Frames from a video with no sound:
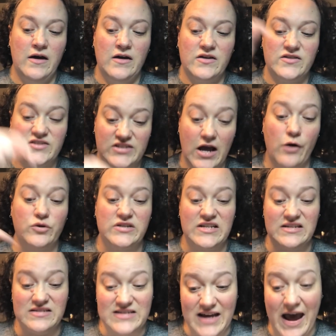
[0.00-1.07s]
So
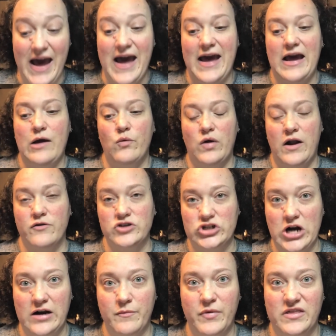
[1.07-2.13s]
today, when I was
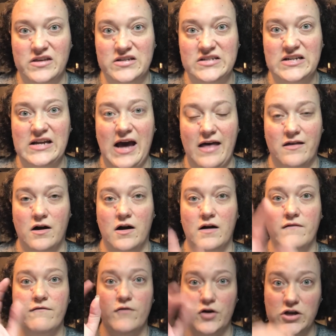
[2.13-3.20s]
trying to put this together
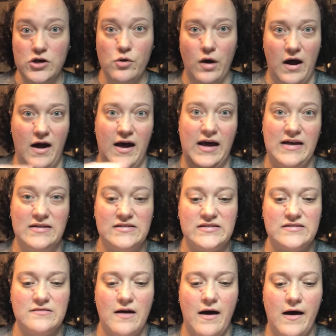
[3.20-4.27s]
for you guys,
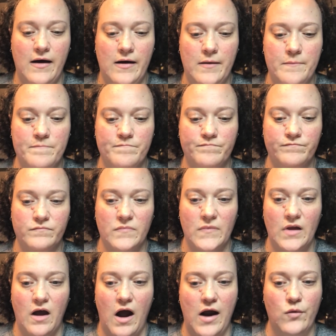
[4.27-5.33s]

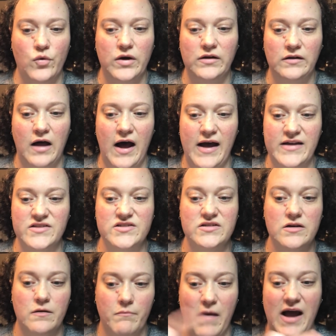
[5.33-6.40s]
I realized
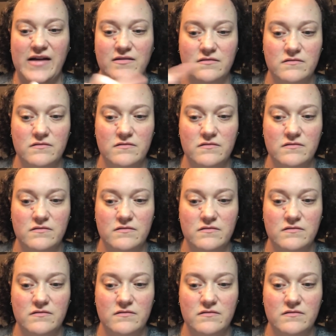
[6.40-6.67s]
my